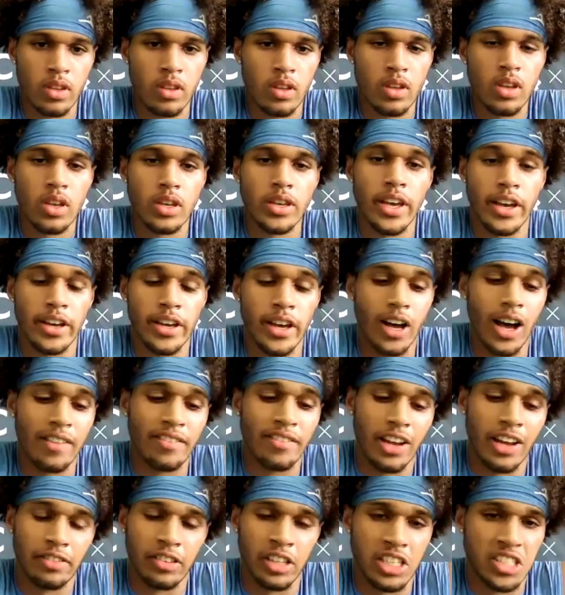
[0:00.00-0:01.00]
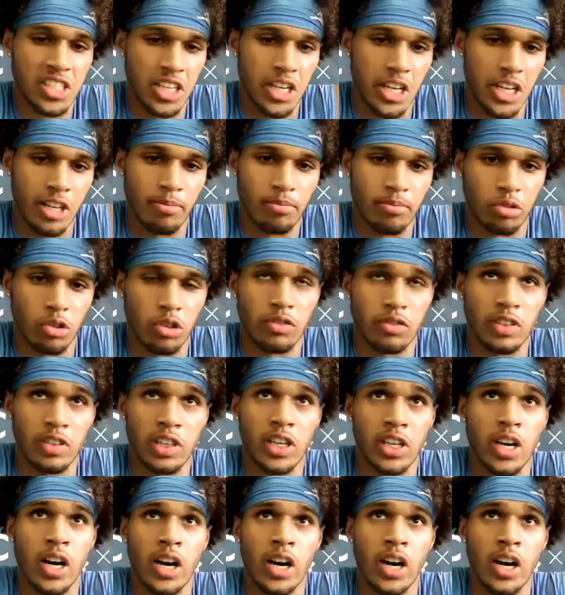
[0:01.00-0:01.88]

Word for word: Yeah, yeah, I've definitely seen it improving.